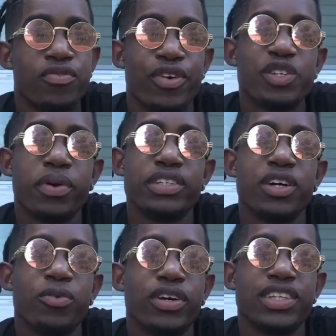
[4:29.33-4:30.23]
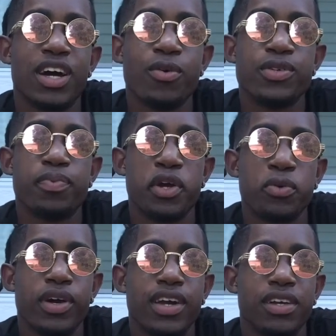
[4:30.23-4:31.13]
First place I worked at was
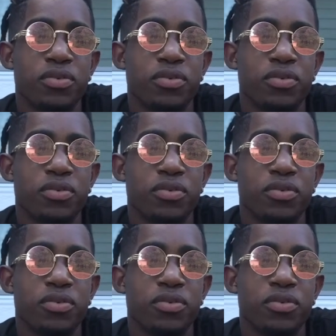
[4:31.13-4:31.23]
Payway.